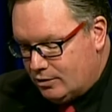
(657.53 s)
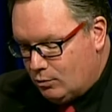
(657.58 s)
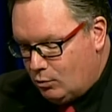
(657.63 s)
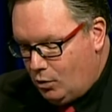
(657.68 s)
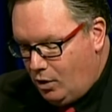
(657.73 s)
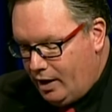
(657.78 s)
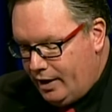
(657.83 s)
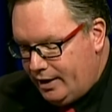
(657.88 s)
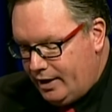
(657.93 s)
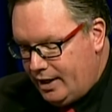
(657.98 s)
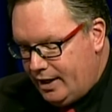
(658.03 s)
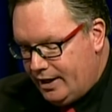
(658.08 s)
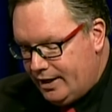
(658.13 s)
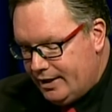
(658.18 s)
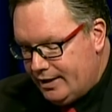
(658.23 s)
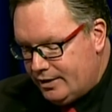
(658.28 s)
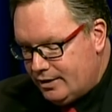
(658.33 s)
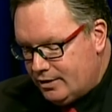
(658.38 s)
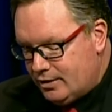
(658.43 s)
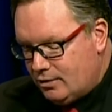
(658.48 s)
One
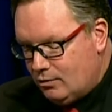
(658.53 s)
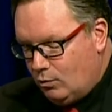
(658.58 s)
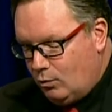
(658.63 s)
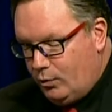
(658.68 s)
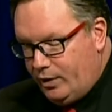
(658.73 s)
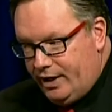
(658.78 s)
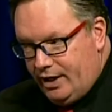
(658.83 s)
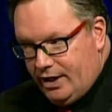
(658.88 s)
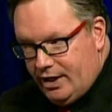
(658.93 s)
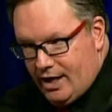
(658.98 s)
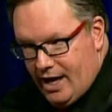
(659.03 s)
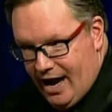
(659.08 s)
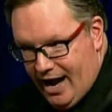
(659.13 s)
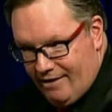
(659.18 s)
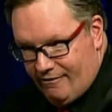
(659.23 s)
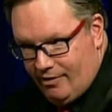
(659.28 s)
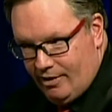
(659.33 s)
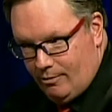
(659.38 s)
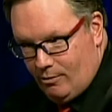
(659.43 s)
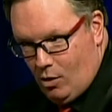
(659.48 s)
is we
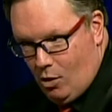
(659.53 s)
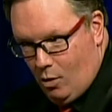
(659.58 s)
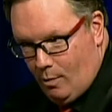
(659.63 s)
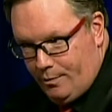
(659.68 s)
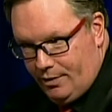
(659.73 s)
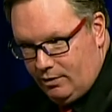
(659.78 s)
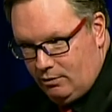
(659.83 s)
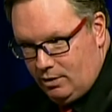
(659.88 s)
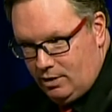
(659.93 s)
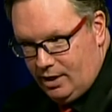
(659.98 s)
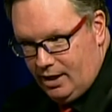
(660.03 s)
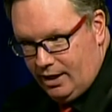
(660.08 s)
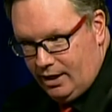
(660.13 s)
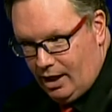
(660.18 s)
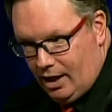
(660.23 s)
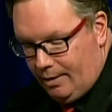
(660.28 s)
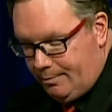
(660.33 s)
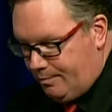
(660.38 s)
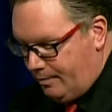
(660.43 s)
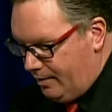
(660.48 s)
have them open it
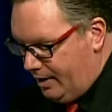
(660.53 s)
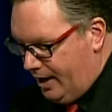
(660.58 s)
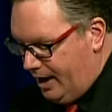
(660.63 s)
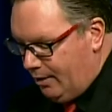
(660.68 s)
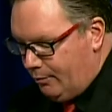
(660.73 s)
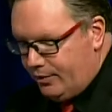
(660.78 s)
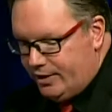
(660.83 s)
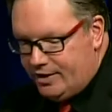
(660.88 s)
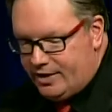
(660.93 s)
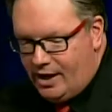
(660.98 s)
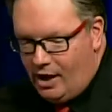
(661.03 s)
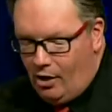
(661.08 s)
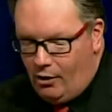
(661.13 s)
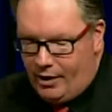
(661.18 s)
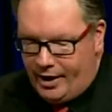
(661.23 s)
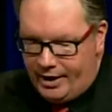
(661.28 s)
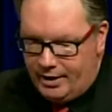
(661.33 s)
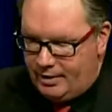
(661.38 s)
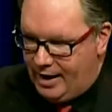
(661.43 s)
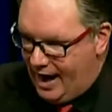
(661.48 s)
up and we say, all
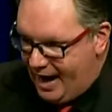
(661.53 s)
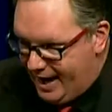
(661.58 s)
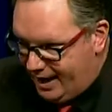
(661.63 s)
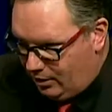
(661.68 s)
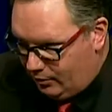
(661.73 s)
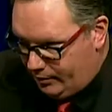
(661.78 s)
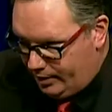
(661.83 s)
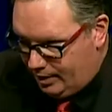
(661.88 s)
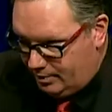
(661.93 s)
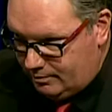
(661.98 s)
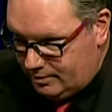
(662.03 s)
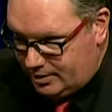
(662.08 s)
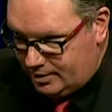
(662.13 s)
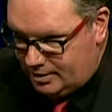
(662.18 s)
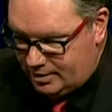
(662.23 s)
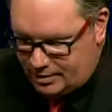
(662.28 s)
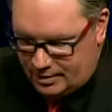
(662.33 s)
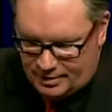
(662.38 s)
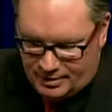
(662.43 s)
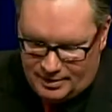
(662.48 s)
right, angry.
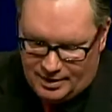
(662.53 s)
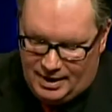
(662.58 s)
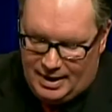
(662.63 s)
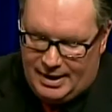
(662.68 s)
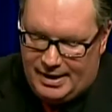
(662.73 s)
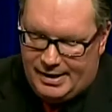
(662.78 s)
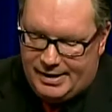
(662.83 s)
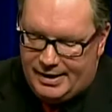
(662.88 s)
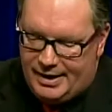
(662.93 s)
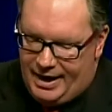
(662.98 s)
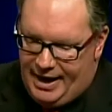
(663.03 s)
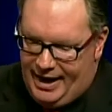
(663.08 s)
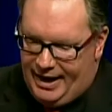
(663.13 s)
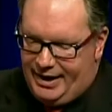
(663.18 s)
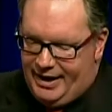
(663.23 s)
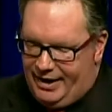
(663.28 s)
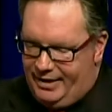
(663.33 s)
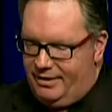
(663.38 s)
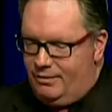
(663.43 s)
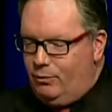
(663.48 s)
This is,
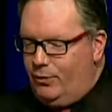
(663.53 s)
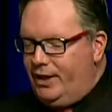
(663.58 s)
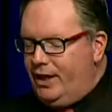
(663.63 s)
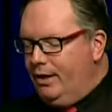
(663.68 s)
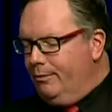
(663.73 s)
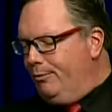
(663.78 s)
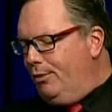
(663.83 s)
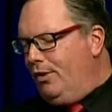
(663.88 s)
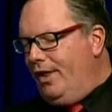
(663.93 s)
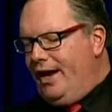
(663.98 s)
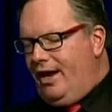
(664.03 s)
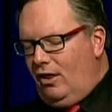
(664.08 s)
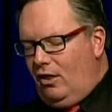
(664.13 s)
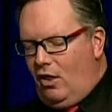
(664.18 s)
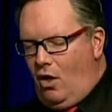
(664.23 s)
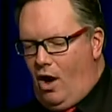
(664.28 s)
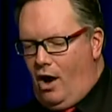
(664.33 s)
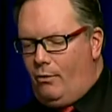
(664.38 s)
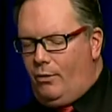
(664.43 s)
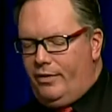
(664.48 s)
and we can play
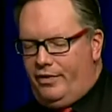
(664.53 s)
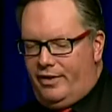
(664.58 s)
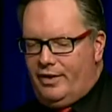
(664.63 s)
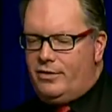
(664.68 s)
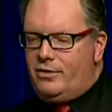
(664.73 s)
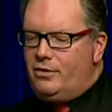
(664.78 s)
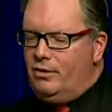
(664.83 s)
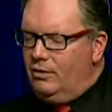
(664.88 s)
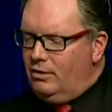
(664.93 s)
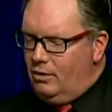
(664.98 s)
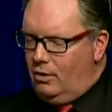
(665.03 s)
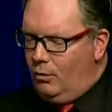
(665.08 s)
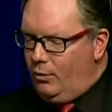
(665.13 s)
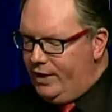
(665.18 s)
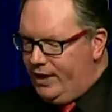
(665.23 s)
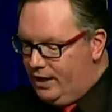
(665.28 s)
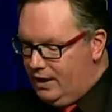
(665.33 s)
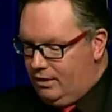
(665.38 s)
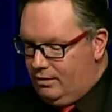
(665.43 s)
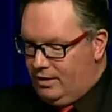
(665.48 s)
along with this or we
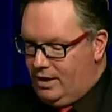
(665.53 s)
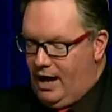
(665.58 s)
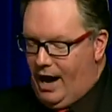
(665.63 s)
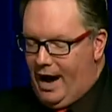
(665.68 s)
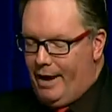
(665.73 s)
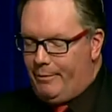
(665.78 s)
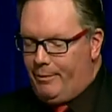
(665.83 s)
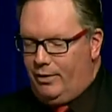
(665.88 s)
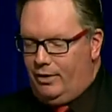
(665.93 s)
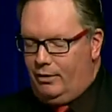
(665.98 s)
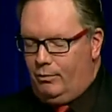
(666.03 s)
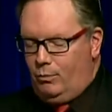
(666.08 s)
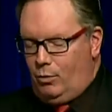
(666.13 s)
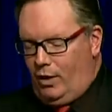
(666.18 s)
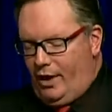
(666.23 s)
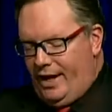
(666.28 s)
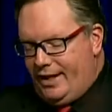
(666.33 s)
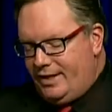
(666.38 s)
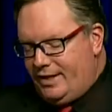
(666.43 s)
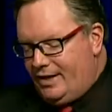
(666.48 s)
can not. But
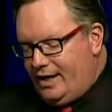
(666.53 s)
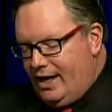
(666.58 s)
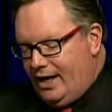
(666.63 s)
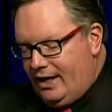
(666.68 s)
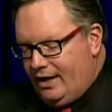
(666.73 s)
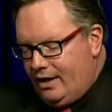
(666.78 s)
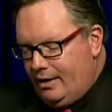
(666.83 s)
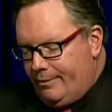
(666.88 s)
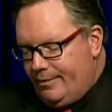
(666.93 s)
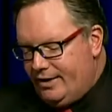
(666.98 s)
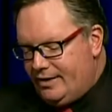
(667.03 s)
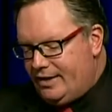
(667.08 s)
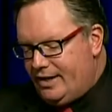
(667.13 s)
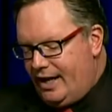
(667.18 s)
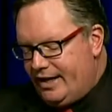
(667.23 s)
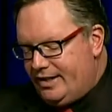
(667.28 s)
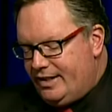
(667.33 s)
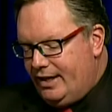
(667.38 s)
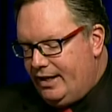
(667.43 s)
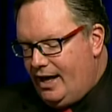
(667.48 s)
what I say to them is
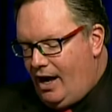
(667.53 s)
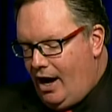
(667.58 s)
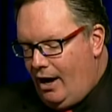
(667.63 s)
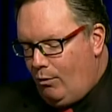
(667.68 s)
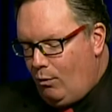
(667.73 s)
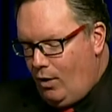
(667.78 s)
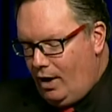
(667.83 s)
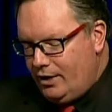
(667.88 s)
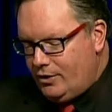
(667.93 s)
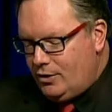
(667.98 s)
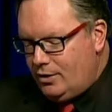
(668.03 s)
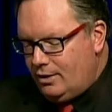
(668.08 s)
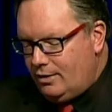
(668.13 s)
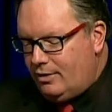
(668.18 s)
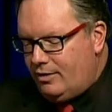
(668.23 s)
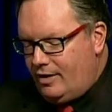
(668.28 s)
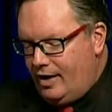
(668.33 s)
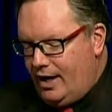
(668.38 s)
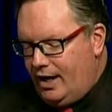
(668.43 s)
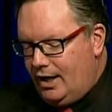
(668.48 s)
I say, now I want you to
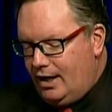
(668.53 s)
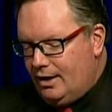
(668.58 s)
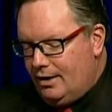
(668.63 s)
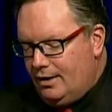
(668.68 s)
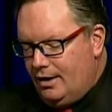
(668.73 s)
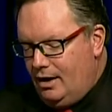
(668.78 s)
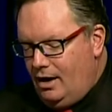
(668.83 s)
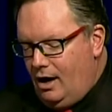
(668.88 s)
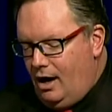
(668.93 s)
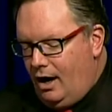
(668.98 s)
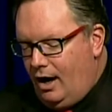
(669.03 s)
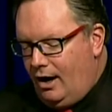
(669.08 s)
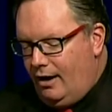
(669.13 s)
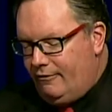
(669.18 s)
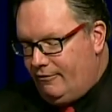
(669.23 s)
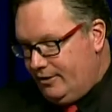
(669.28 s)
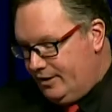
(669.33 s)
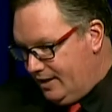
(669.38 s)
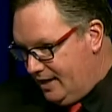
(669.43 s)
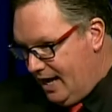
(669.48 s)
think
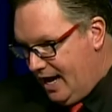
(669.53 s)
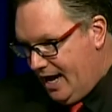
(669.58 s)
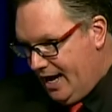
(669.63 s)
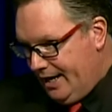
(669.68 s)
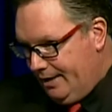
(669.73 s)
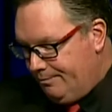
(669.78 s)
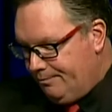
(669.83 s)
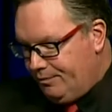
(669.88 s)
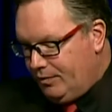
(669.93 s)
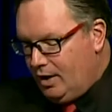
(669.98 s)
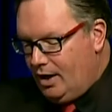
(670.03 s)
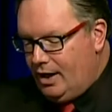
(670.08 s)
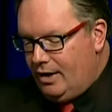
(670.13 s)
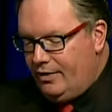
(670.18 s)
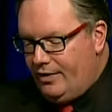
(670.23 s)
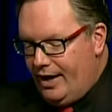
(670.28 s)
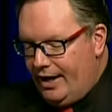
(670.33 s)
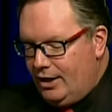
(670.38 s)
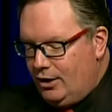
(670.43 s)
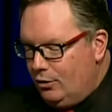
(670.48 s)
of a time
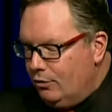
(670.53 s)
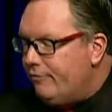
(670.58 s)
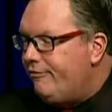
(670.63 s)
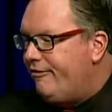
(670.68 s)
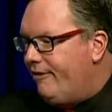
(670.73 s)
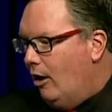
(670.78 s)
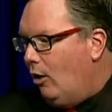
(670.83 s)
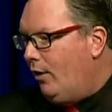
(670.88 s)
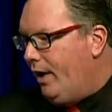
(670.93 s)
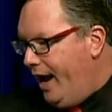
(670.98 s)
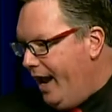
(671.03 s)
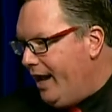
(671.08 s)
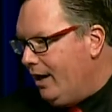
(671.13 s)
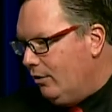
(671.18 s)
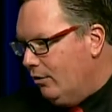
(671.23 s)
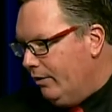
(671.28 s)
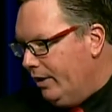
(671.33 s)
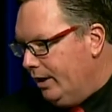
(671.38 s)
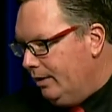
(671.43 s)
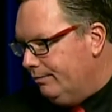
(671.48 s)
that you felt
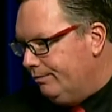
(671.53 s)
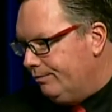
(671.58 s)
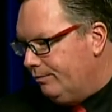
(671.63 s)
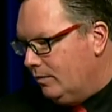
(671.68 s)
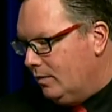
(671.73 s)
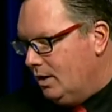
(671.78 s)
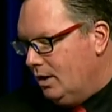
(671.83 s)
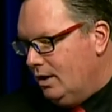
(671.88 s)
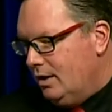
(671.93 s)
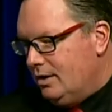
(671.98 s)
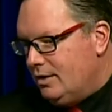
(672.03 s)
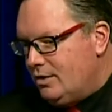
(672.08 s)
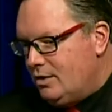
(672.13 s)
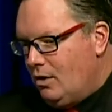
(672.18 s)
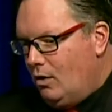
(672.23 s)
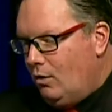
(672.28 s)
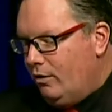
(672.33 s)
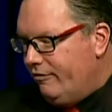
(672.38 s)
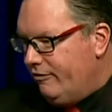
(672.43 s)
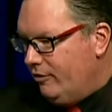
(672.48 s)
angry.
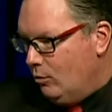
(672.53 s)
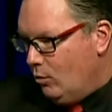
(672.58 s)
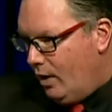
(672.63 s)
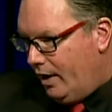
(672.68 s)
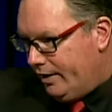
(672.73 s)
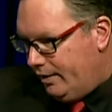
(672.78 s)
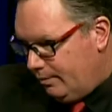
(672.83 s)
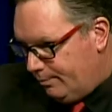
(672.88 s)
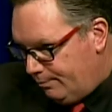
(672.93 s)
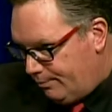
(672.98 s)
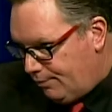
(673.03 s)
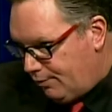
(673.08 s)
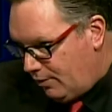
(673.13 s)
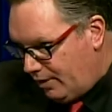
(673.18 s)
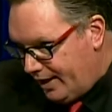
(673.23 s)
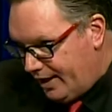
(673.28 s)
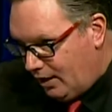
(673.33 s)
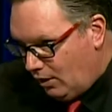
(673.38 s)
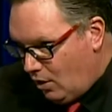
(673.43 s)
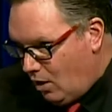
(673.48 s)
So if you wanted to
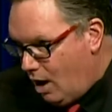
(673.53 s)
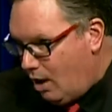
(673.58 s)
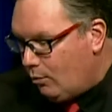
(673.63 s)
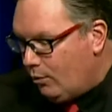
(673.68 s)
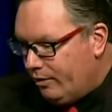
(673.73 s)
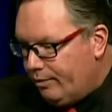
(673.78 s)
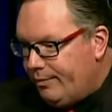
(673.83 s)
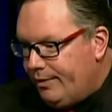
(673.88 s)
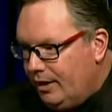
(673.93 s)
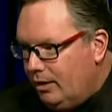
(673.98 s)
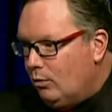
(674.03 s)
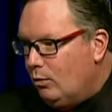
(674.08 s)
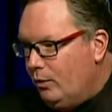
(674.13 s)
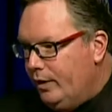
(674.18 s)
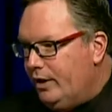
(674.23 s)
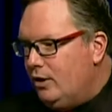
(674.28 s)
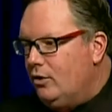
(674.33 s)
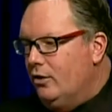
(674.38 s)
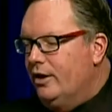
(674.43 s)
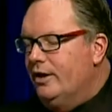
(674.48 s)
play along with me,
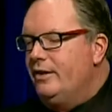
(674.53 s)
we could.